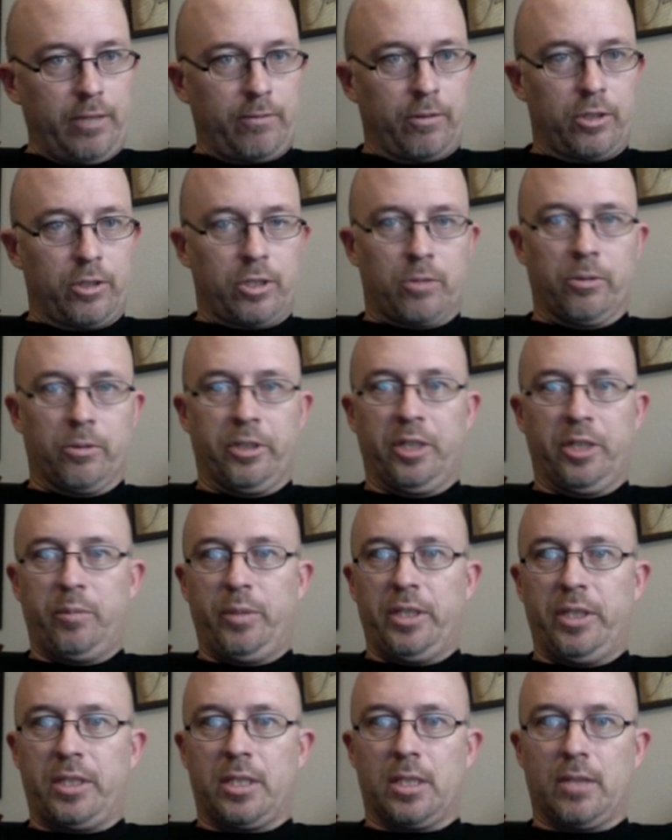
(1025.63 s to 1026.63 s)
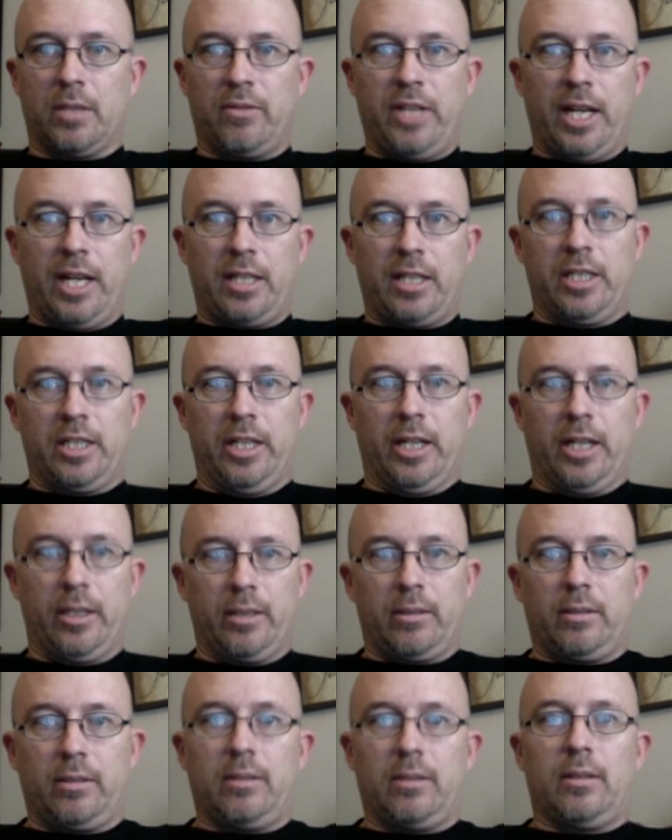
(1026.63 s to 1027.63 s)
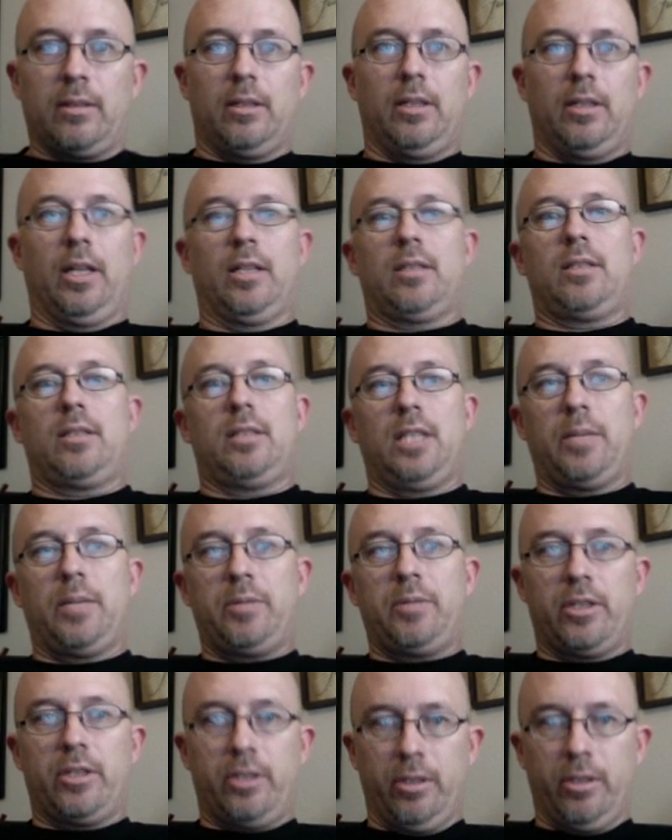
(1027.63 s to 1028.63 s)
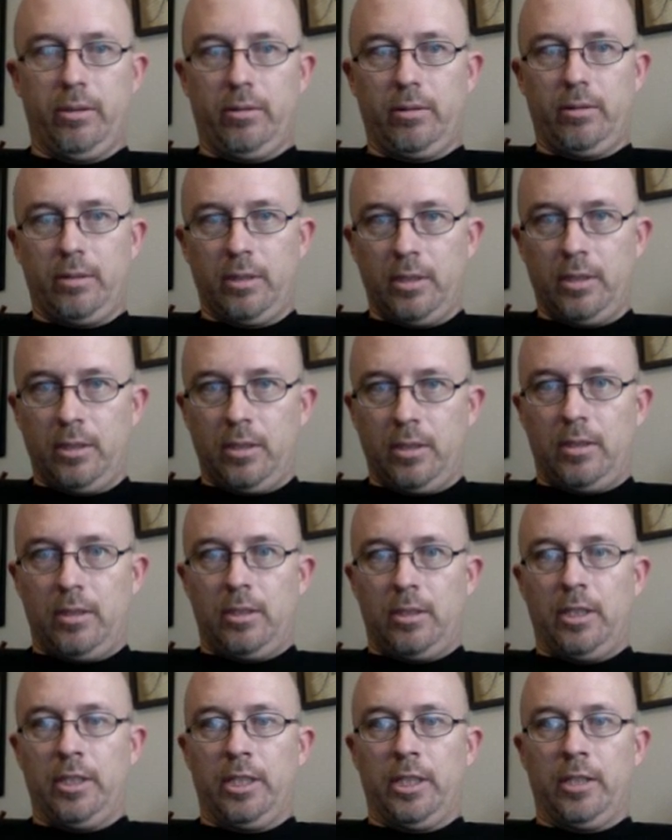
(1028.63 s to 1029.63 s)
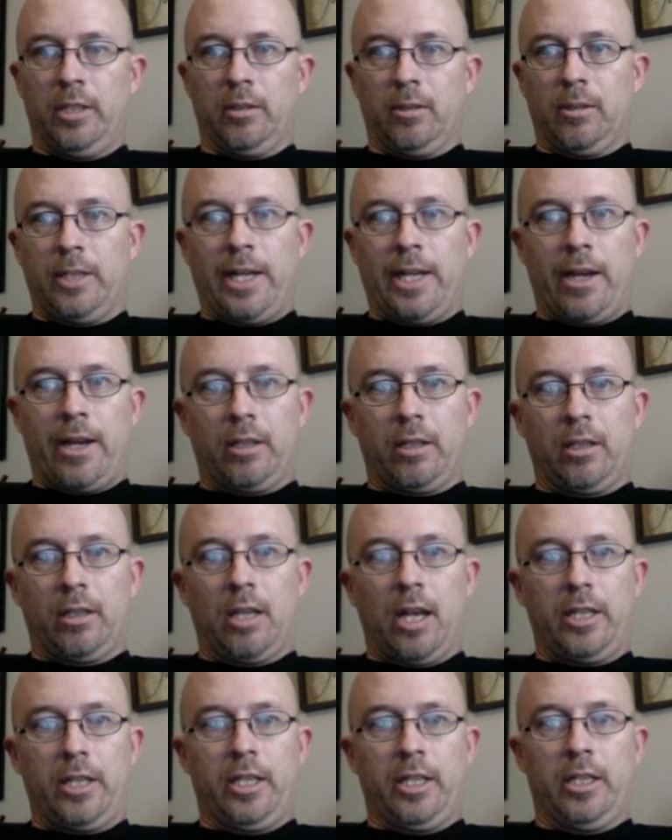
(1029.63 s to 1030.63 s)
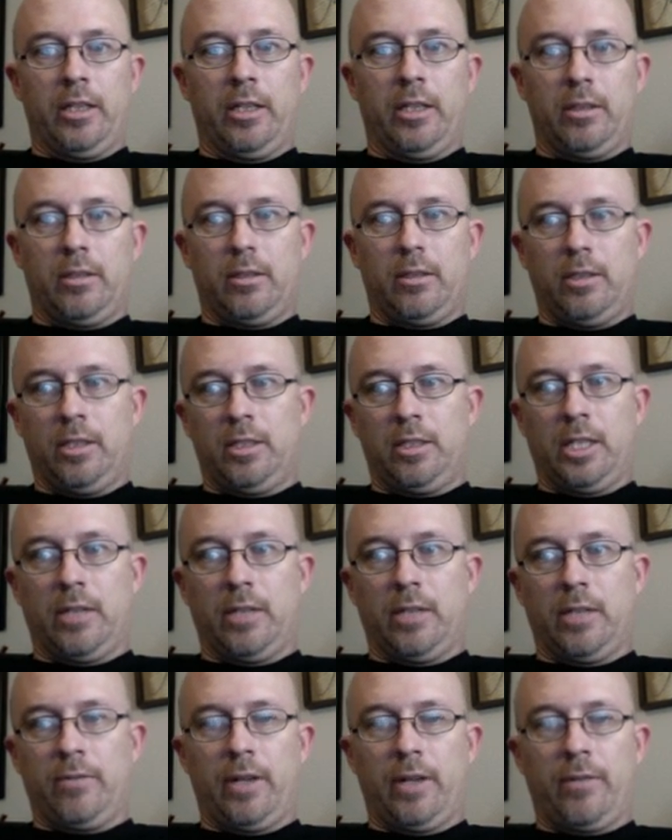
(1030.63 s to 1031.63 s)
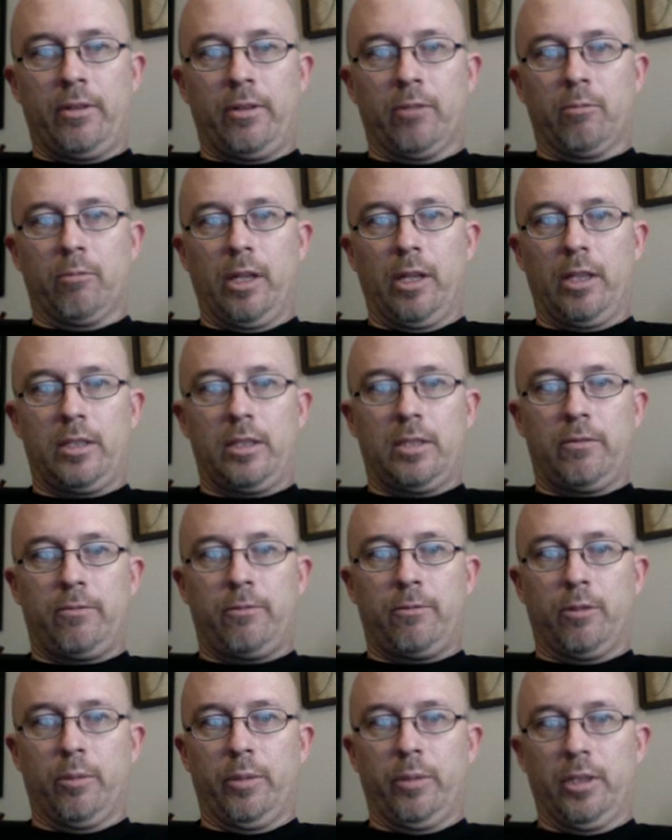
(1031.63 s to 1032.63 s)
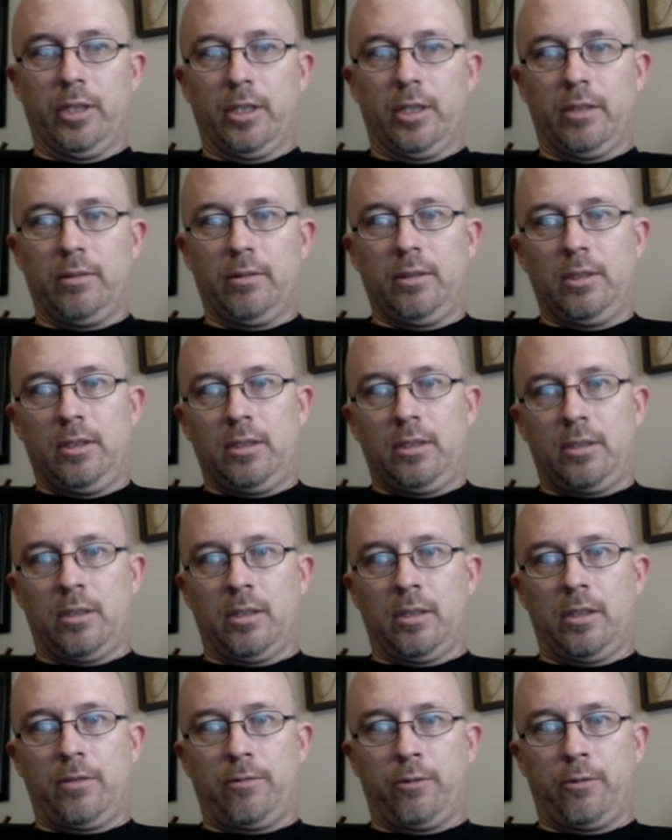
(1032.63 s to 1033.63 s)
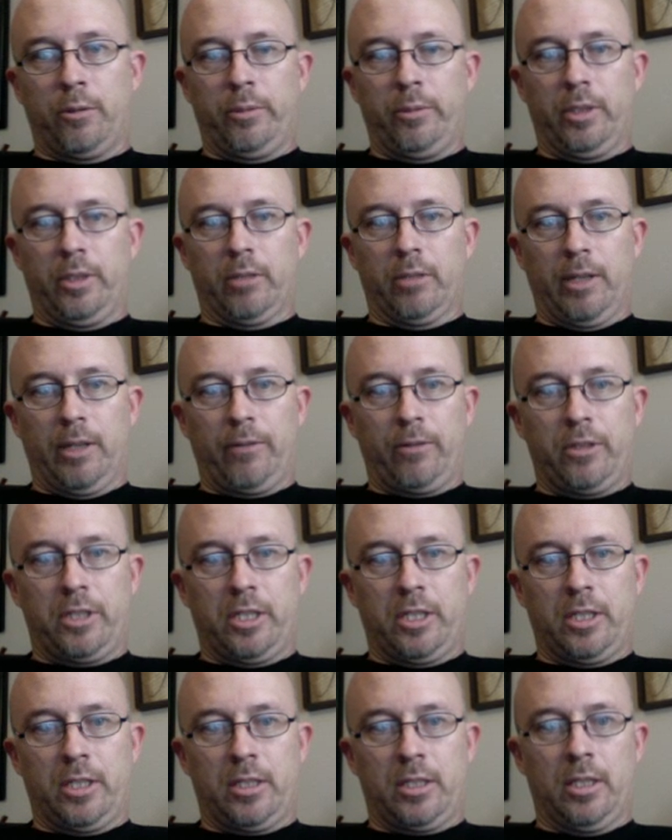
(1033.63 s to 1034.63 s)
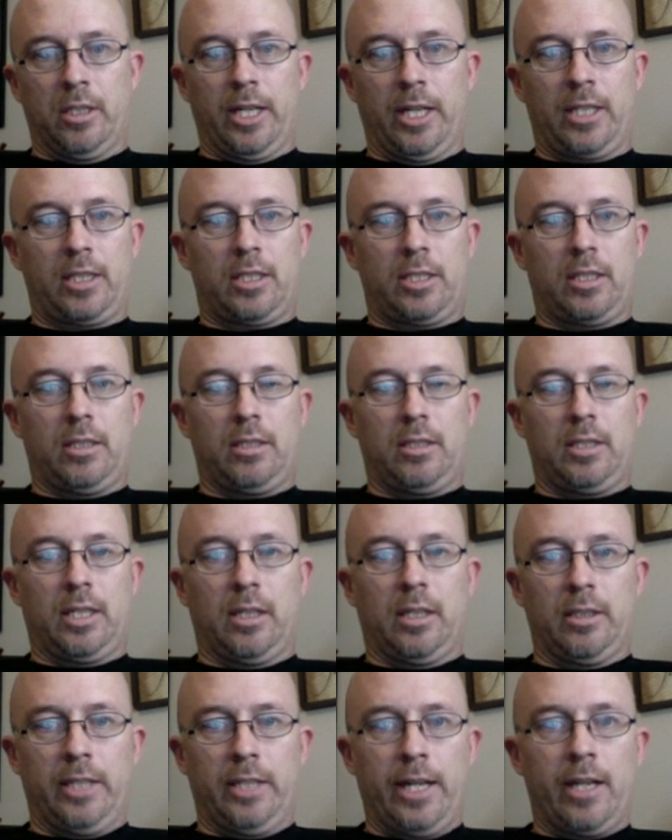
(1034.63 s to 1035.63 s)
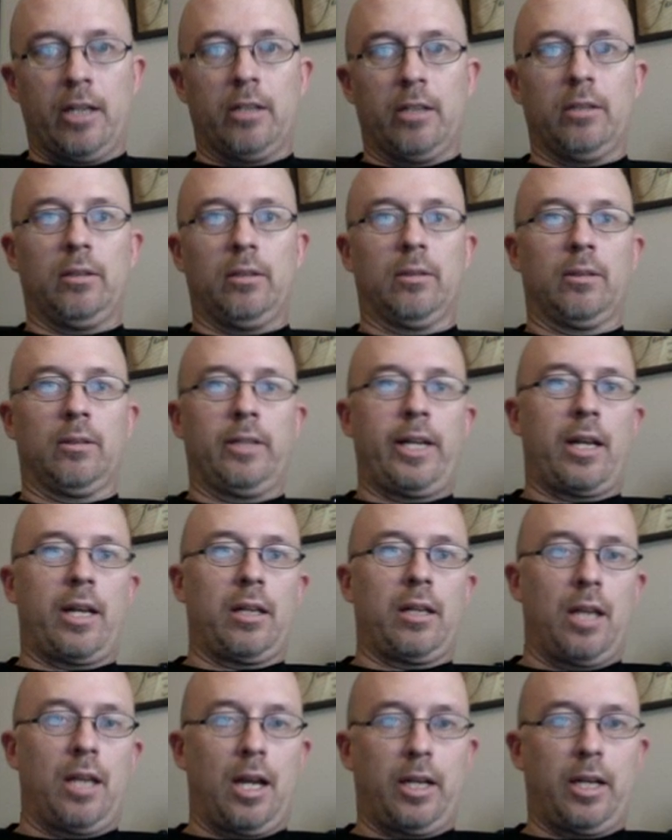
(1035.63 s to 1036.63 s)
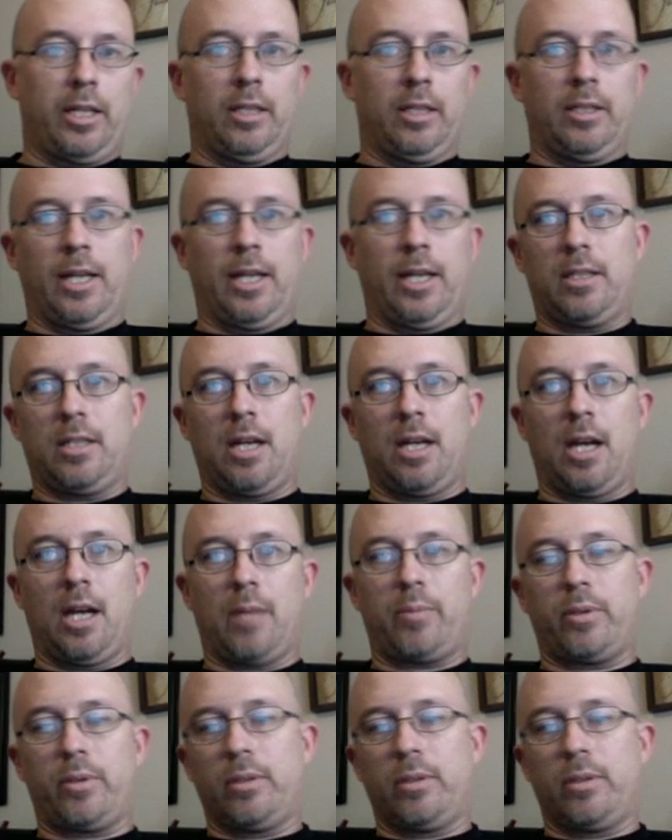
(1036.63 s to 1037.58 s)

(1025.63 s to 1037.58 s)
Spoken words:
for stringing pieces of text together, and substitute, and then learn how to lock in, instead of having the relative formula so that the formula references the next cell down, learn how to lock in that top